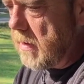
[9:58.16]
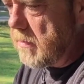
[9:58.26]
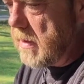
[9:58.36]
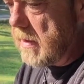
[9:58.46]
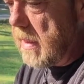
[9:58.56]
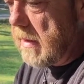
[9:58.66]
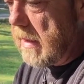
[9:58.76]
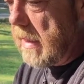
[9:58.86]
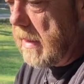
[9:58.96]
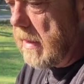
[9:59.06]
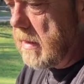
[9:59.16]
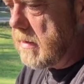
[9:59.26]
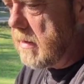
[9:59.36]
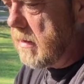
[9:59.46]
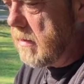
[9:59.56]
it was kind of laying against
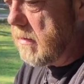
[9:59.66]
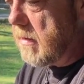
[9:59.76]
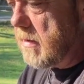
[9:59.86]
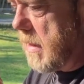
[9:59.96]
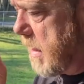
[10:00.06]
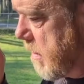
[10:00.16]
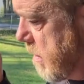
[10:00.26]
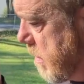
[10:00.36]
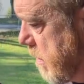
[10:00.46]
the side of the